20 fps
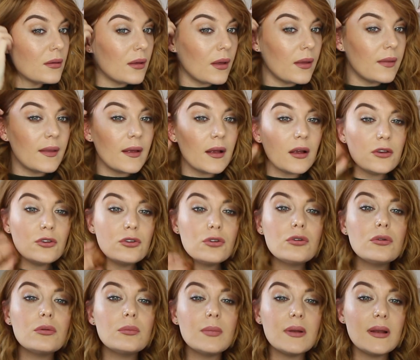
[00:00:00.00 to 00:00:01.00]
And then I
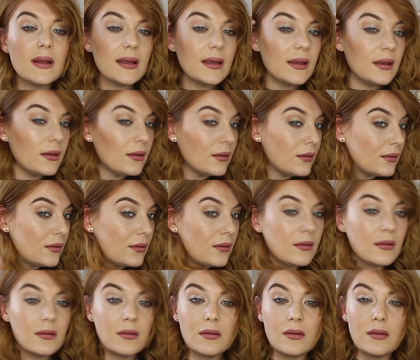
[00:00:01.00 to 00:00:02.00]
normally
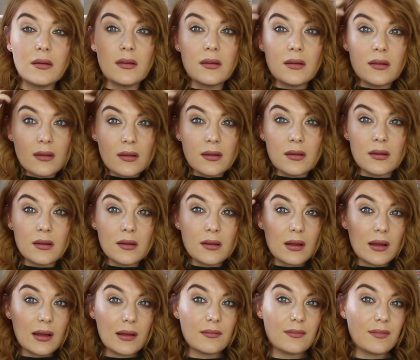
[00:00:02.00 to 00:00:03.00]

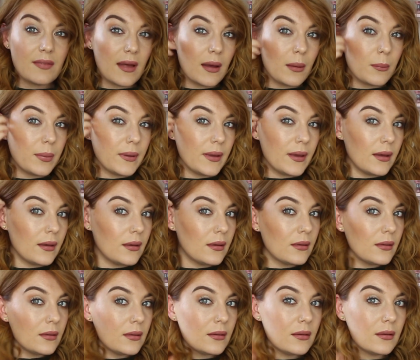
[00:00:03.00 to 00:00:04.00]
have that bit
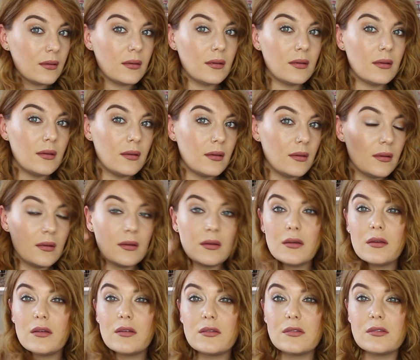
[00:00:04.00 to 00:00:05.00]

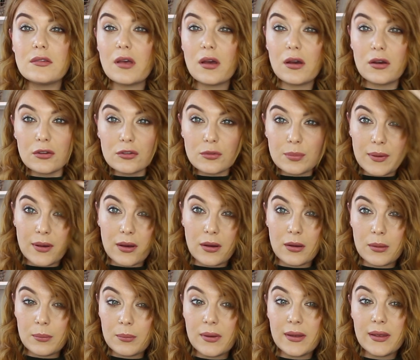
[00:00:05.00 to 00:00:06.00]
tucked
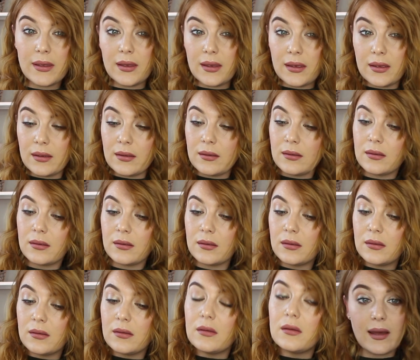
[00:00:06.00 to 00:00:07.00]
behind my ear.
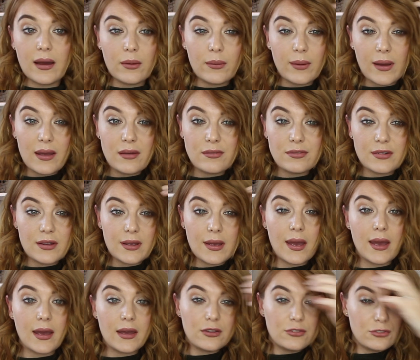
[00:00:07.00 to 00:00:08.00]
Now every
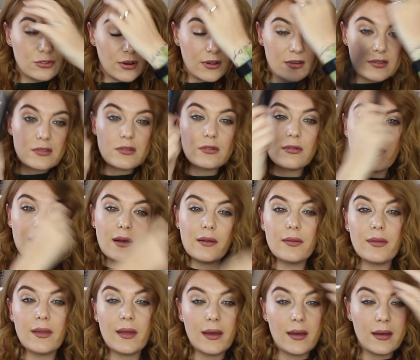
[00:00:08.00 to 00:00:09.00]
hairdresser
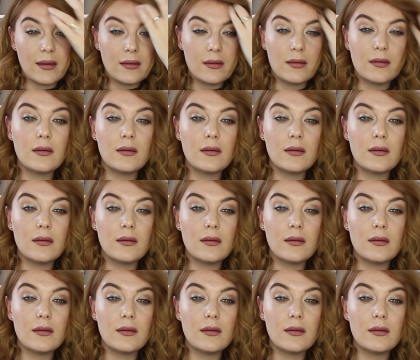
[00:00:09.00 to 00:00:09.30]
out there